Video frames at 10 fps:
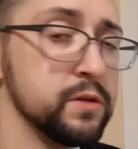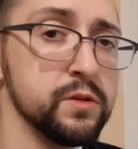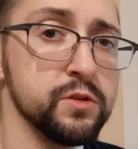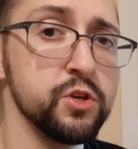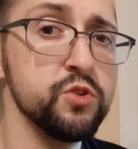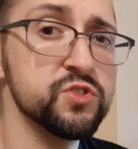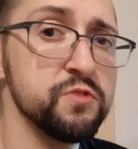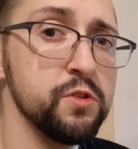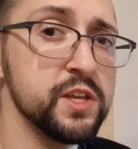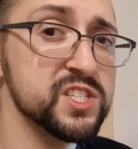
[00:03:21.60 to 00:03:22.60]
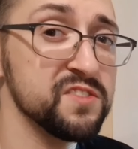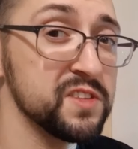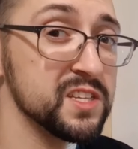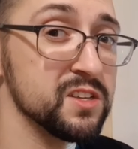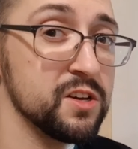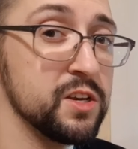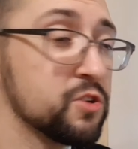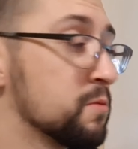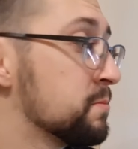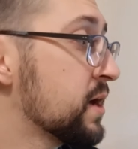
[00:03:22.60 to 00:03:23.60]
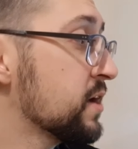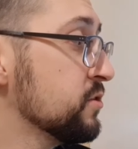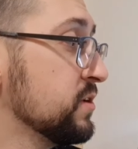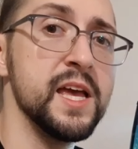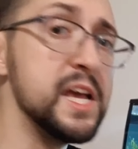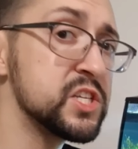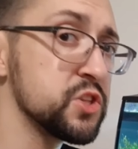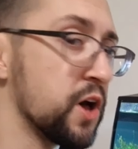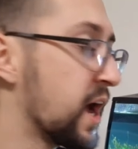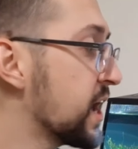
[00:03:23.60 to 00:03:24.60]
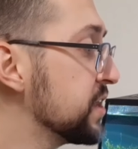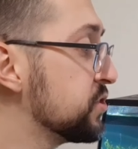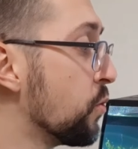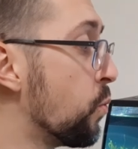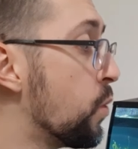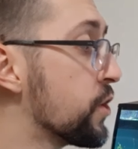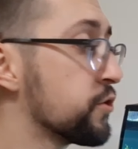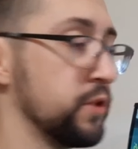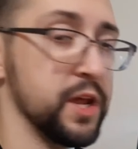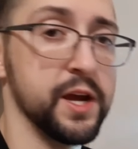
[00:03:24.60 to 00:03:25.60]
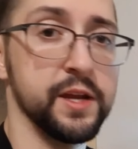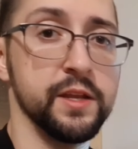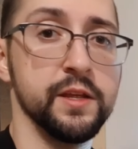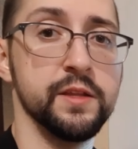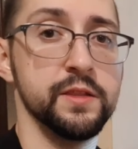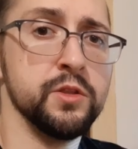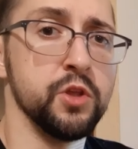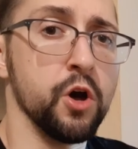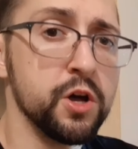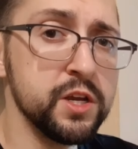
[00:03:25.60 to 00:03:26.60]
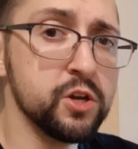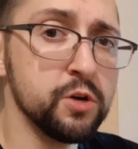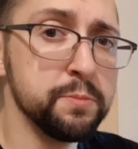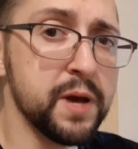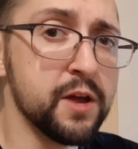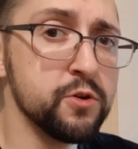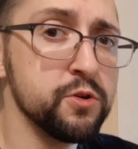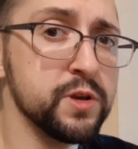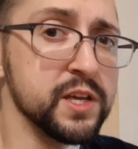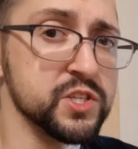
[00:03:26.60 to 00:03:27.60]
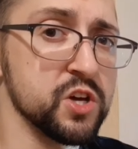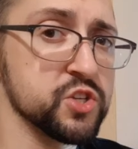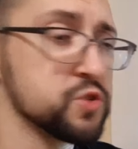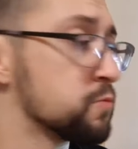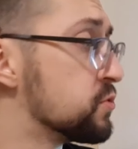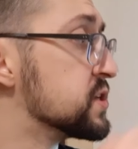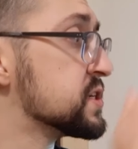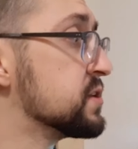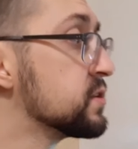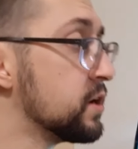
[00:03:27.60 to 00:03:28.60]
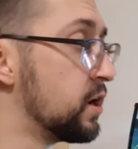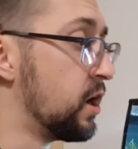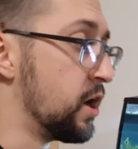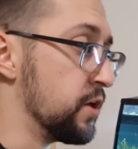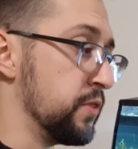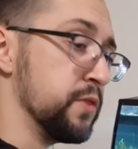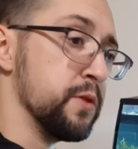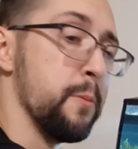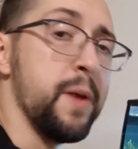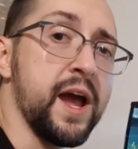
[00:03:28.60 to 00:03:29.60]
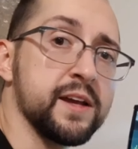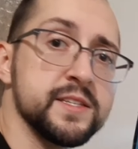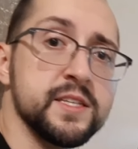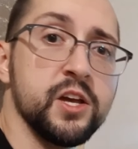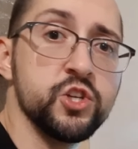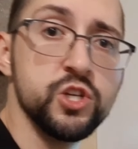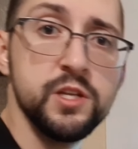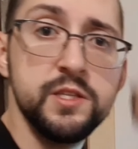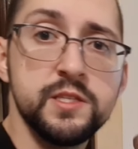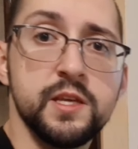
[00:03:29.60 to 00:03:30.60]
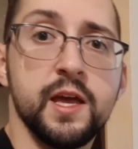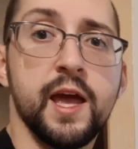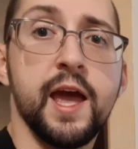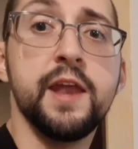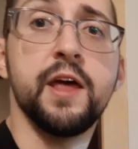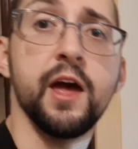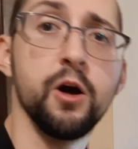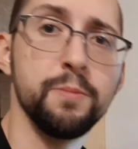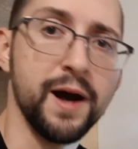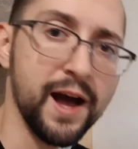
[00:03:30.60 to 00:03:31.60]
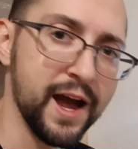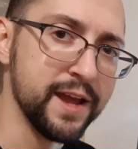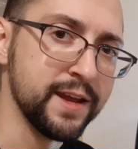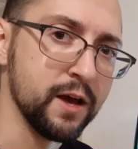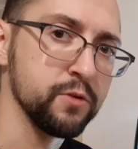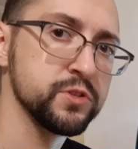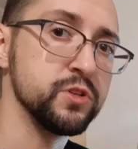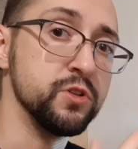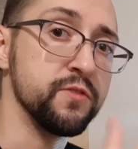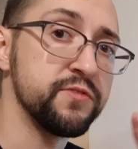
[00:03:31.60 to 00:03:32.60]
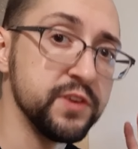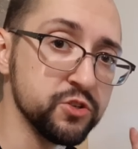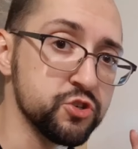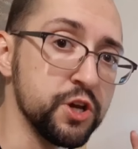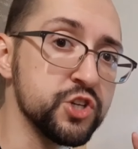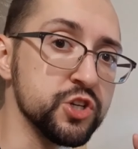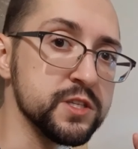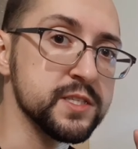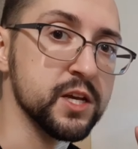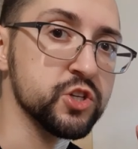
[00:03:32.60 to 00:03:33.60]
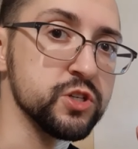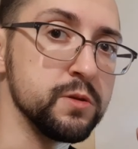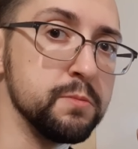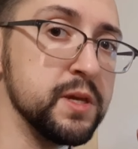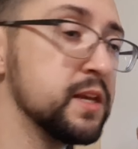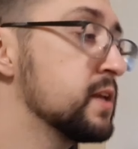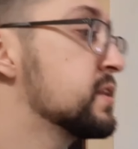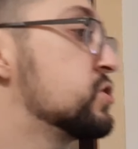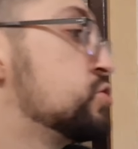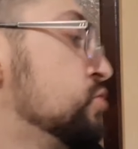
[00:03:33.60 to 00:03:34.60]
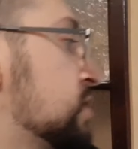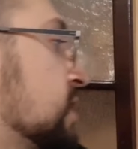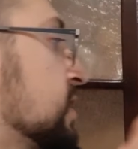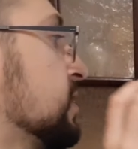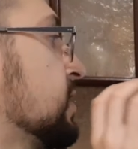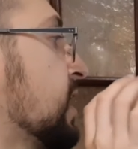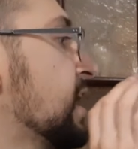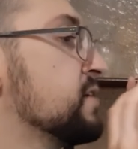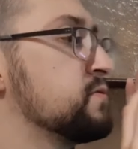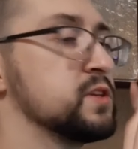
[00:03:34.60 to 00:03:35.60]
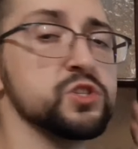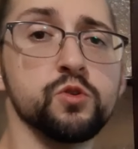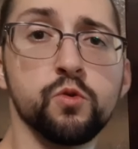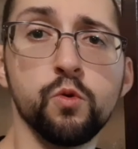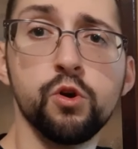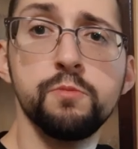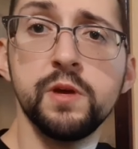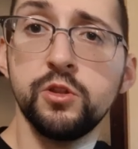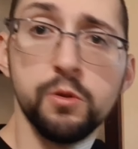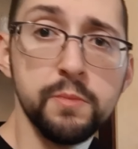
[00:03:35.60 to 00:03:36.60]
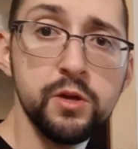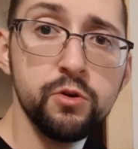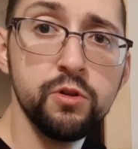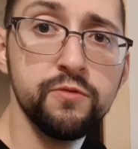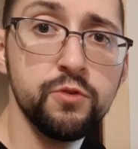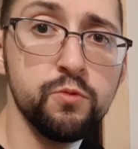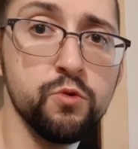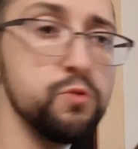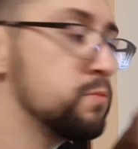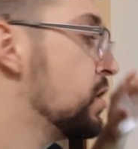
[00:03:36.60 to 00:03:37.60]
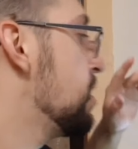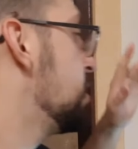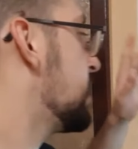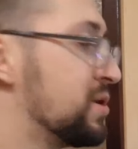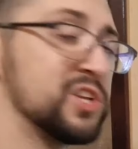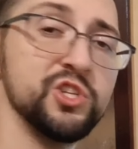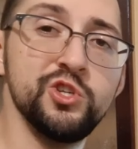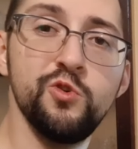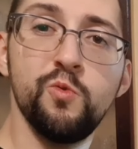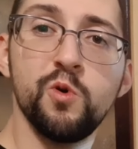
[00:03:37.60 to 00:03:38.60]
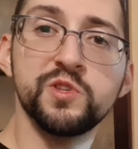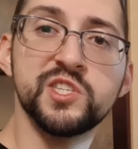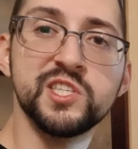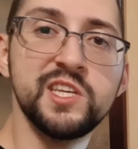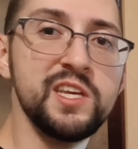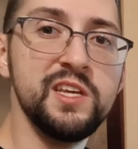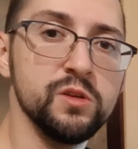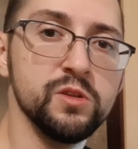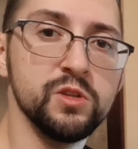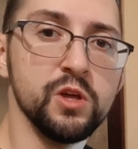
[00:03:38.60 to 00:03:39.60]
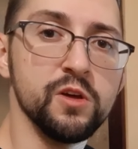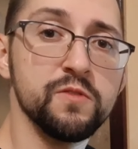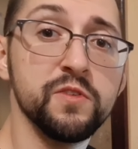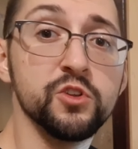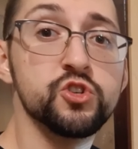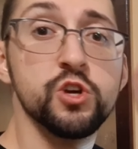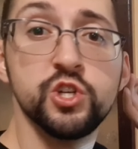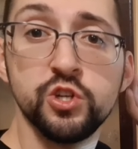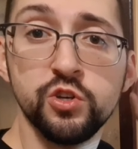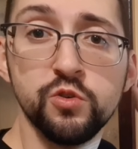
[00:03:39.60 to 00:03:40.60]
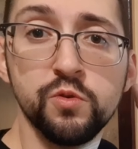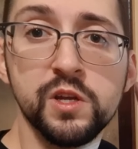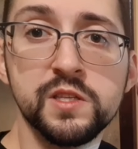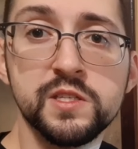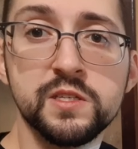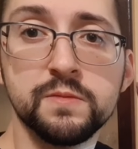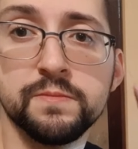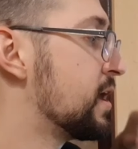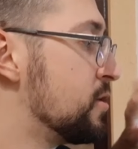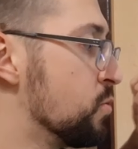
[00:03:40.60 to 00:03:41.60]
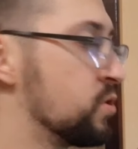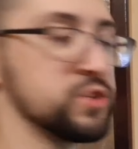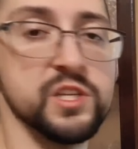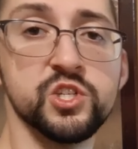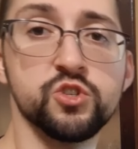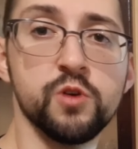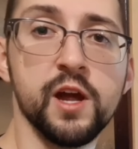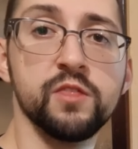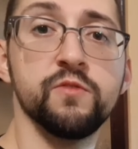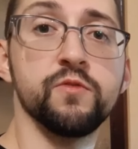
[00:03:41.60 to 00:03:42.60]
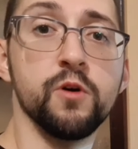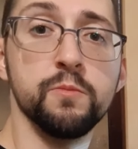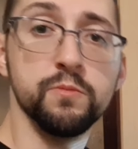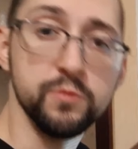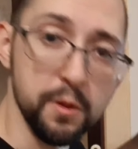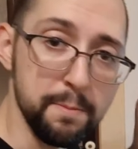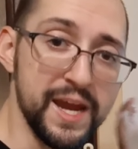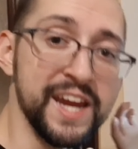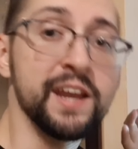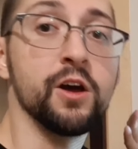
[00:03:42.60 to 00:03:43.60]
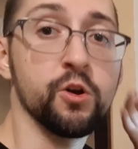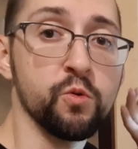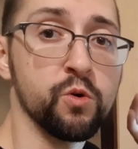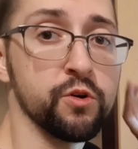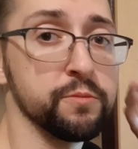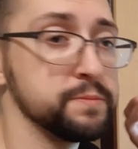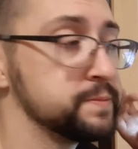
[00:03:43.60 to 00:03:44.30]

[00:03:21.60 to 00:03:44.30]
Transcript: The usefulness of this honeycomb pattern is to hide the water line. The honeycomb pattern is also present on the back sections and help hide out the filtration section, meaning that you can have this aquarium in the middle of the room, but you won't see the filtration units and it won't distract from the main aquarium.